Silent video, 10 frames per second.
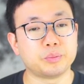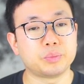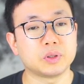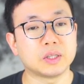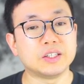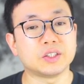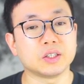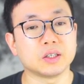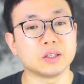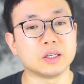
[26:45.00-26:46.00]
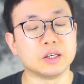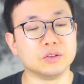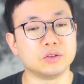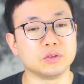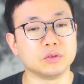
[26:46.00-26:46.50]
placing it
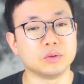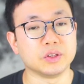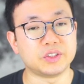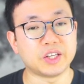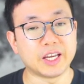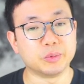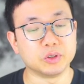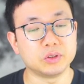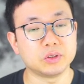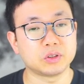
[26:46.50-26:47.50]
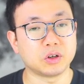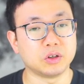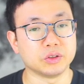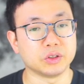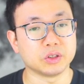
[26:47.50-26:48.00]
into the table
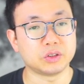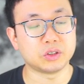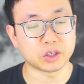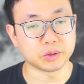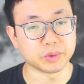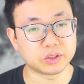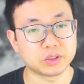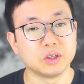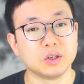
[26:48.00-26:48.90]
called documents.